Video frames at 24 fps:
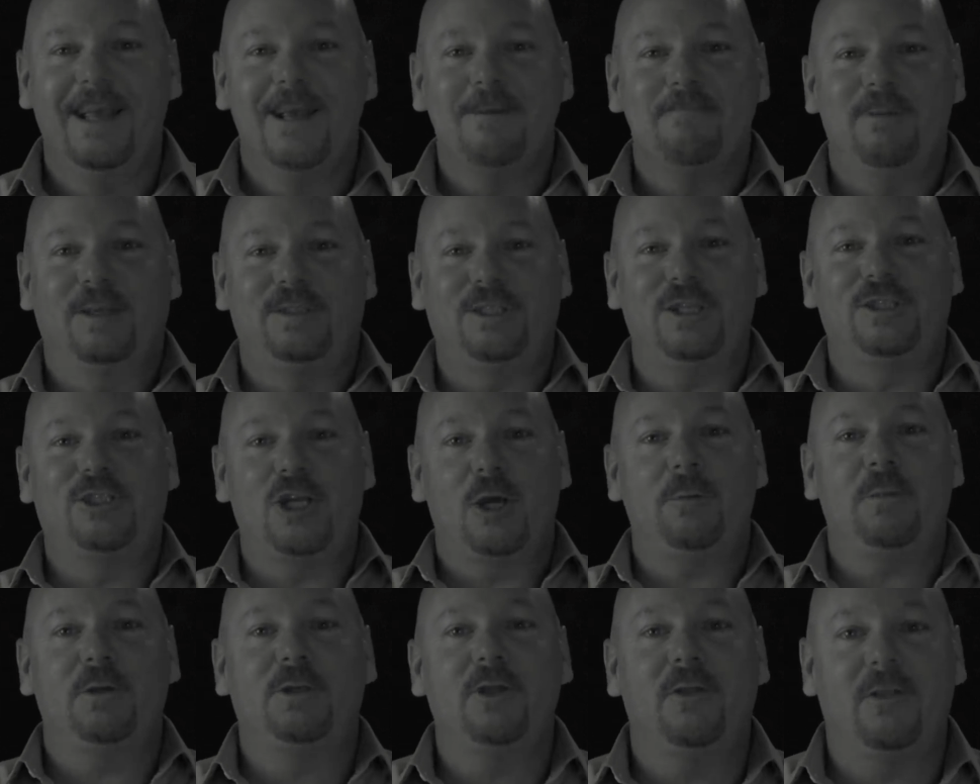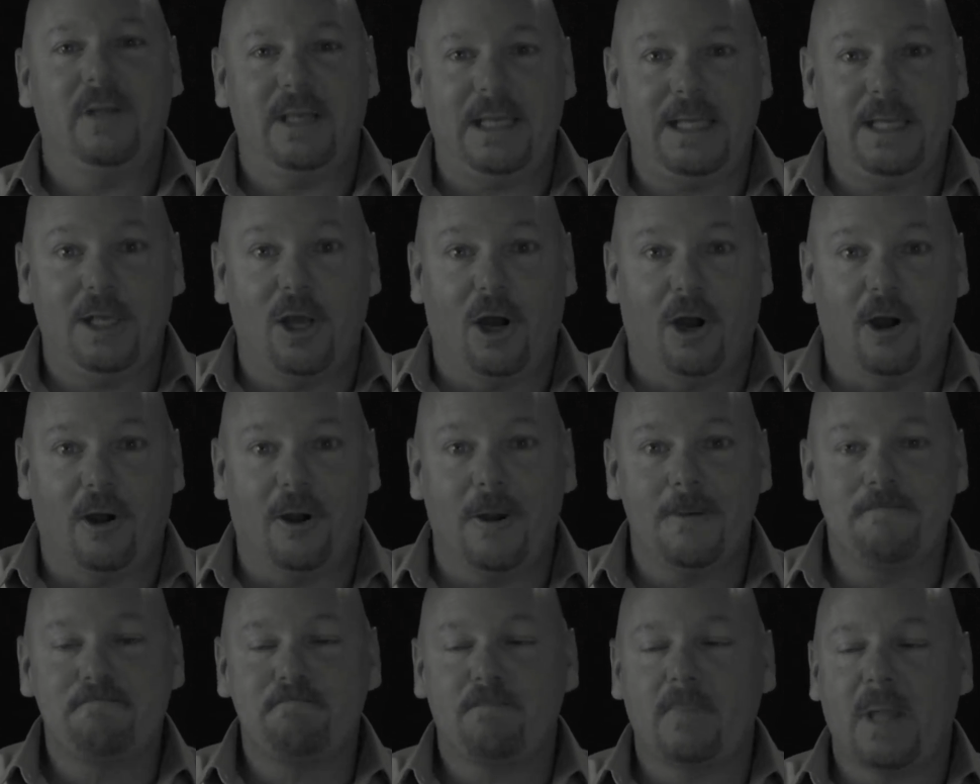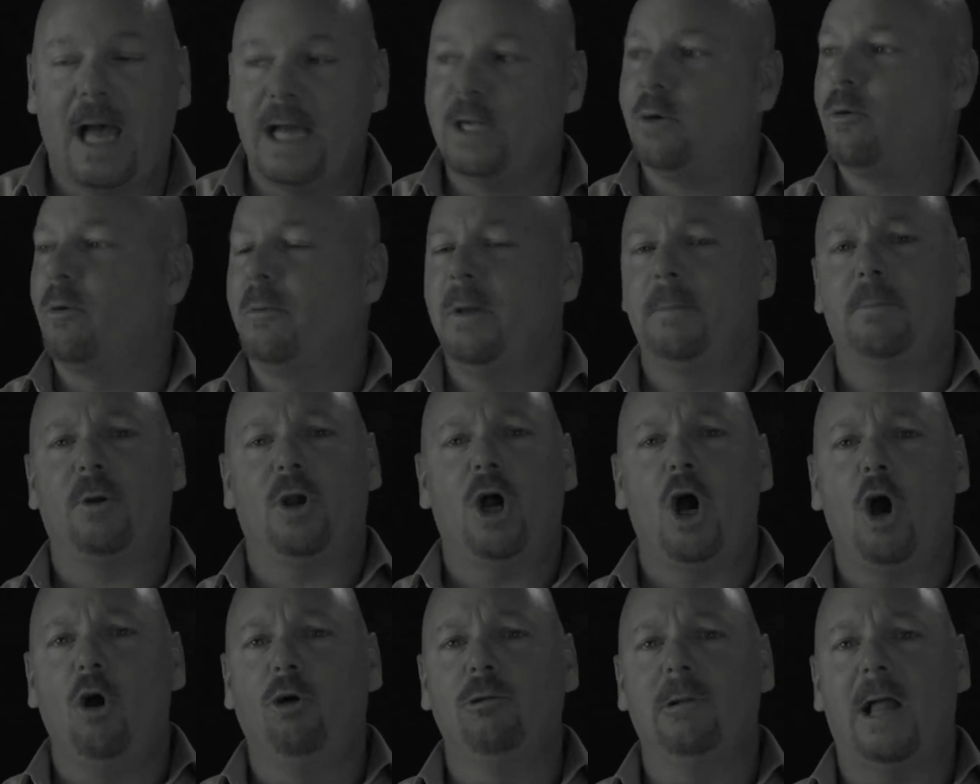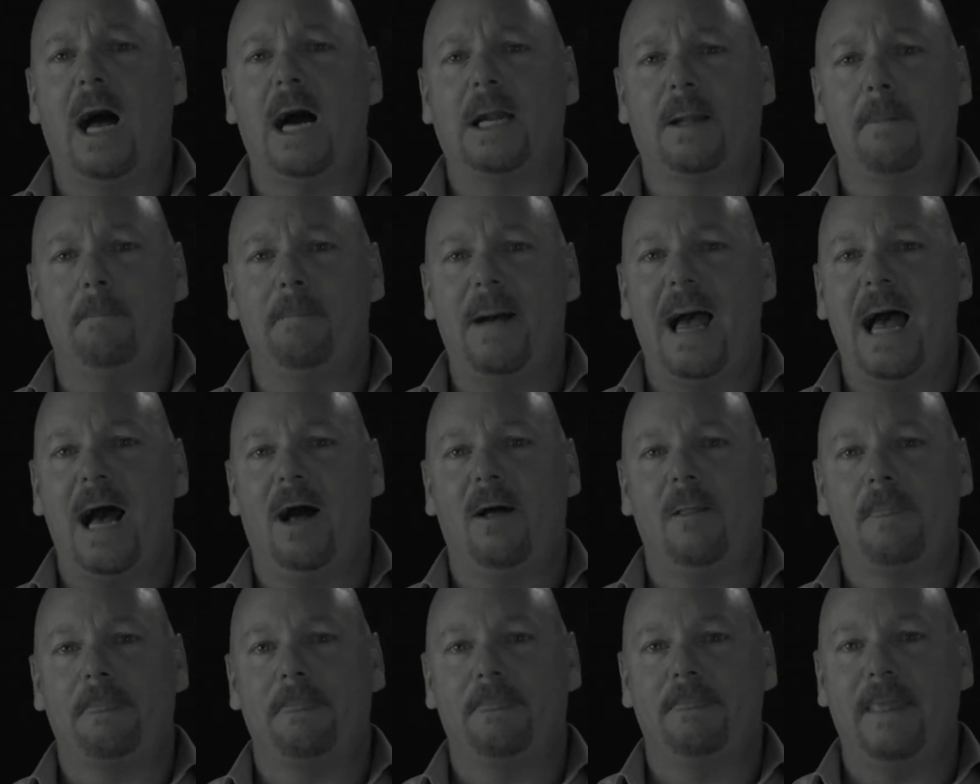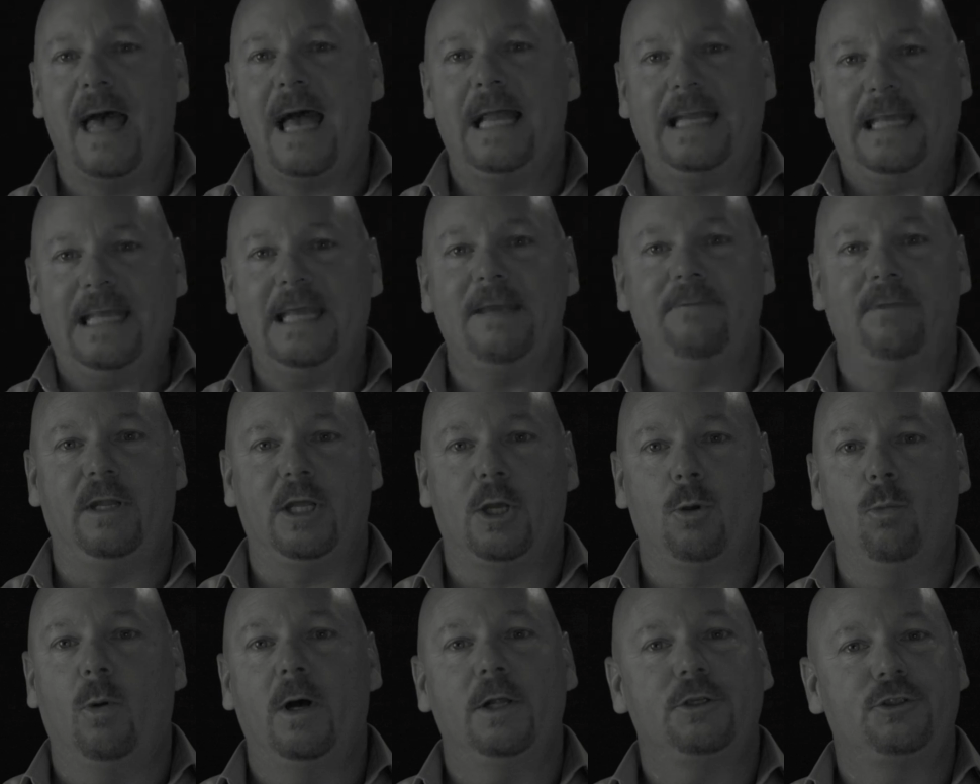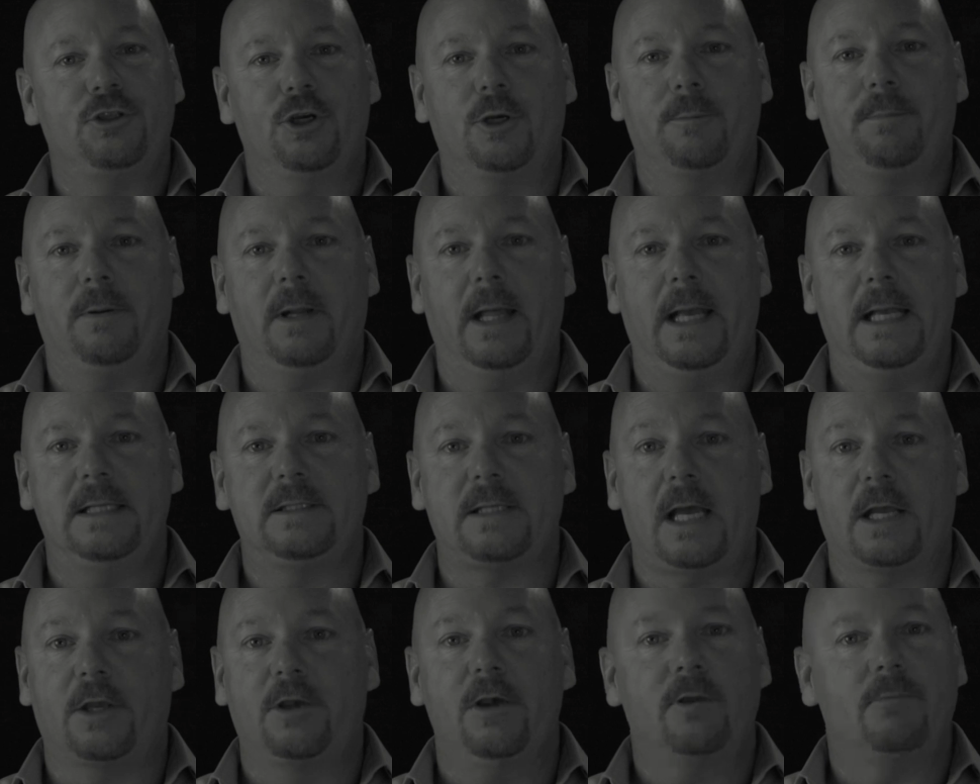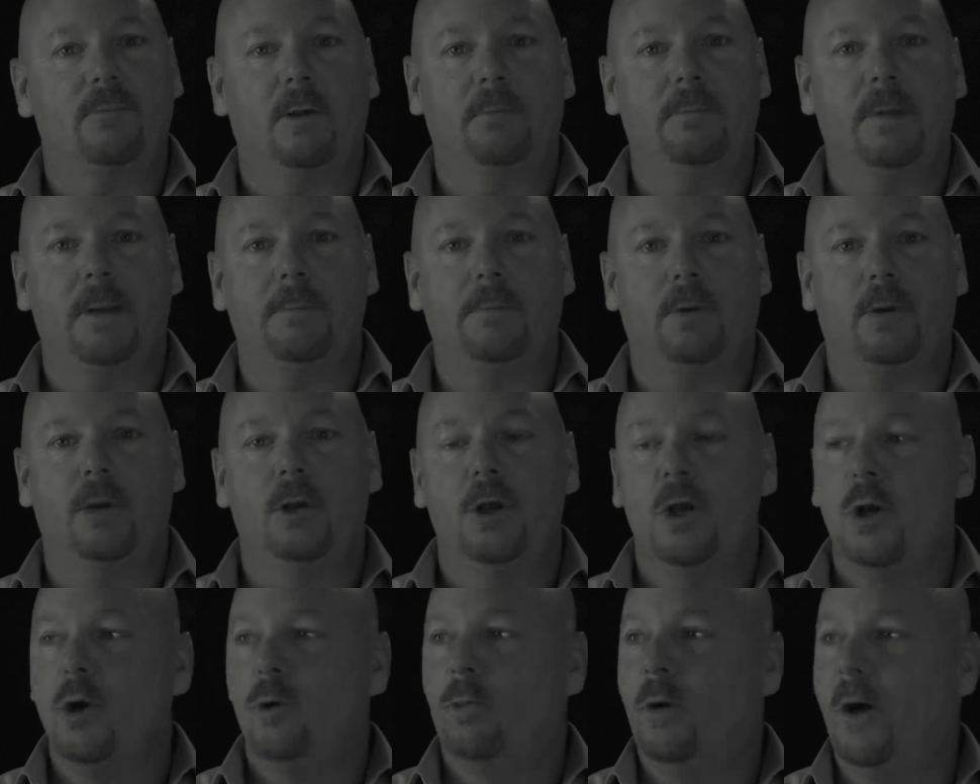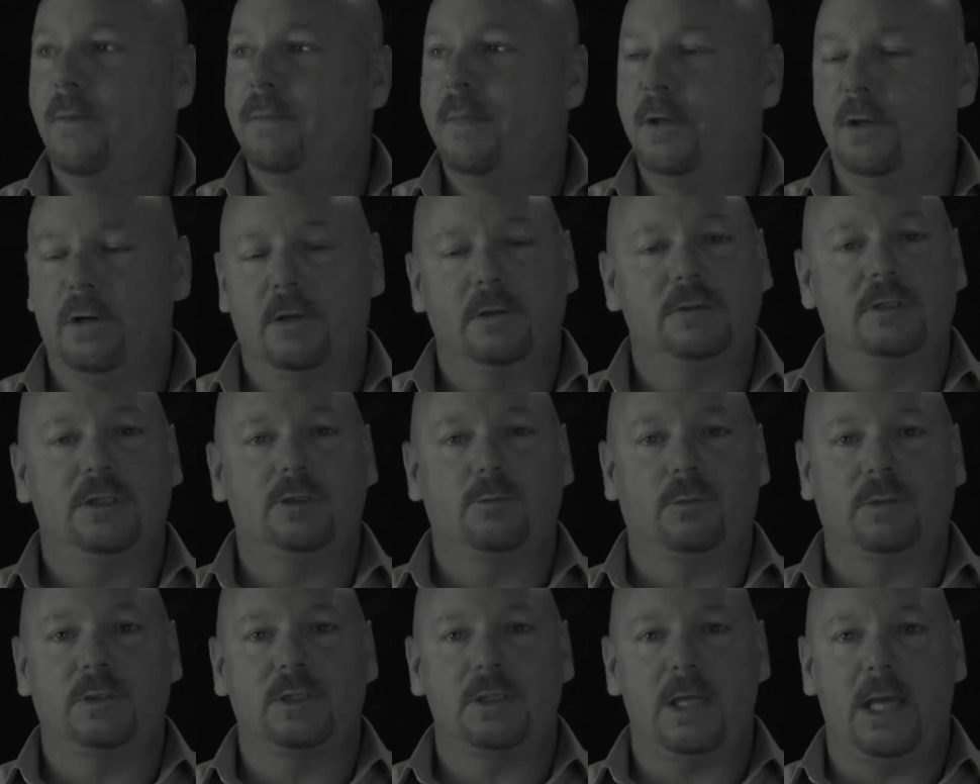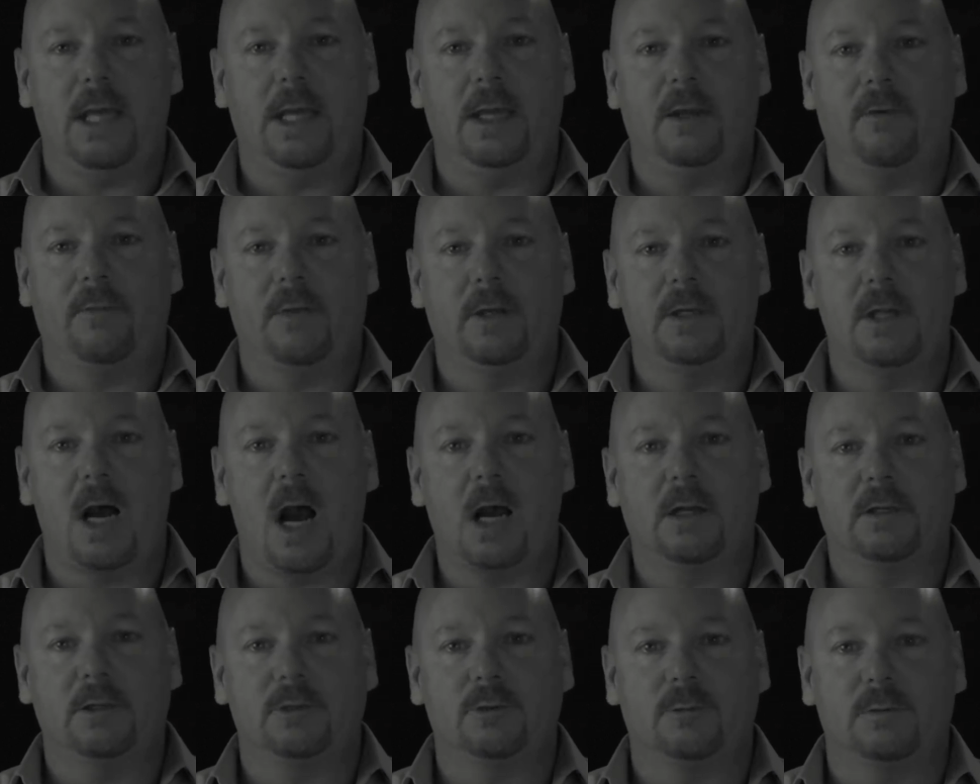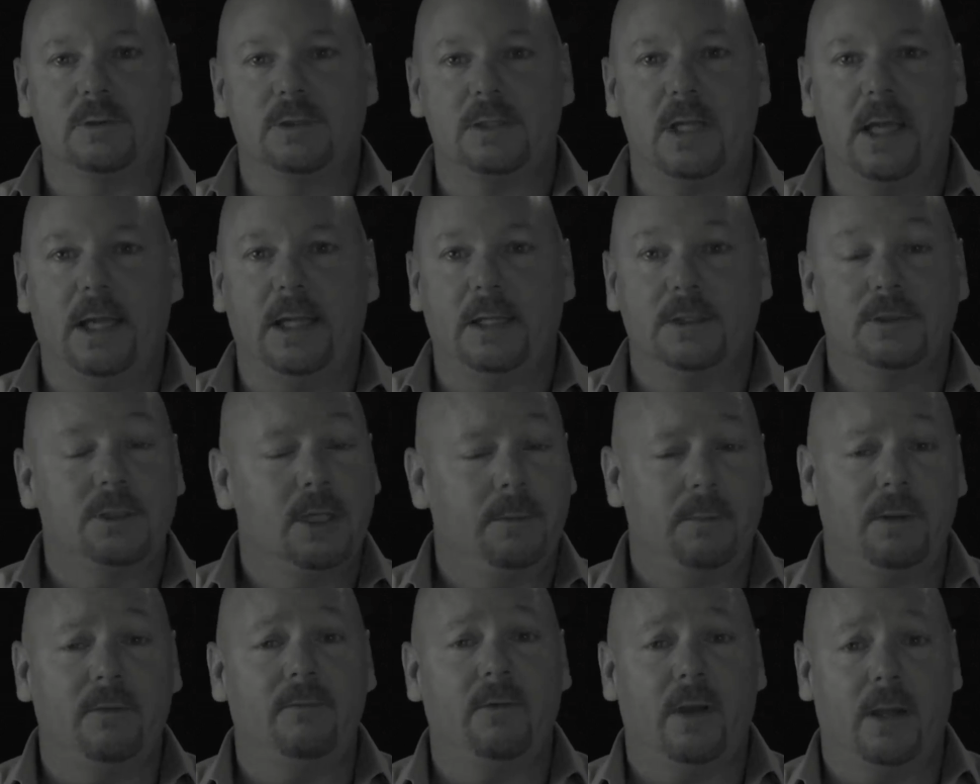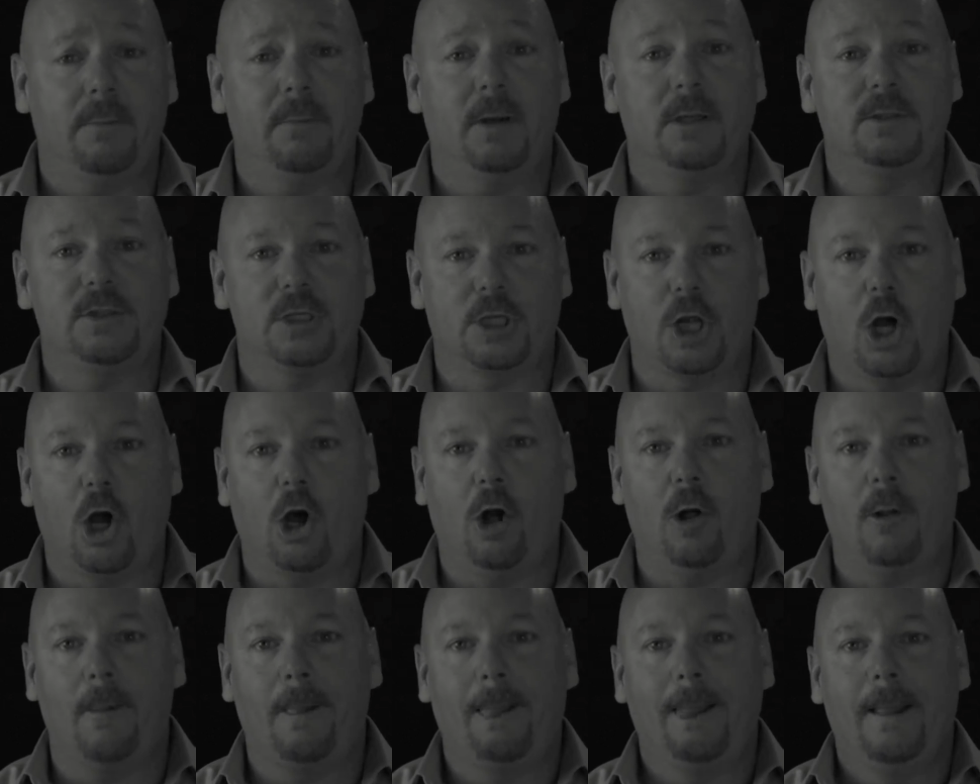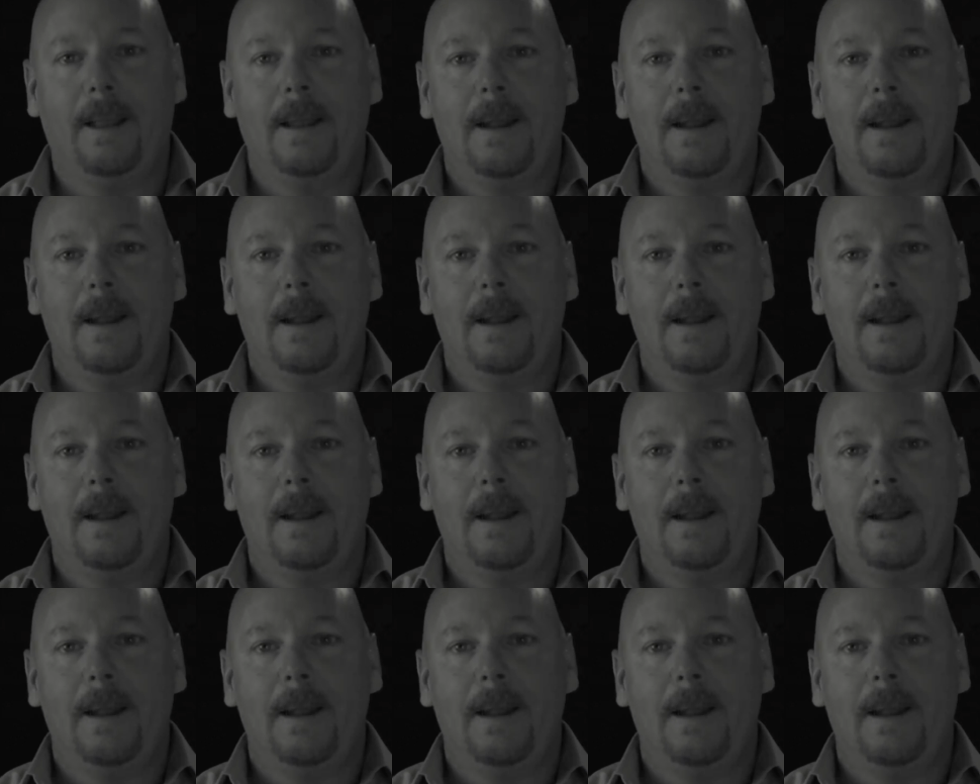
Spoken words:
But she took me to the ER. I don't remember a whole lot about that evening and what took place. I couldn't remember what the nurses were saying or the doctors were saying to me very much at all.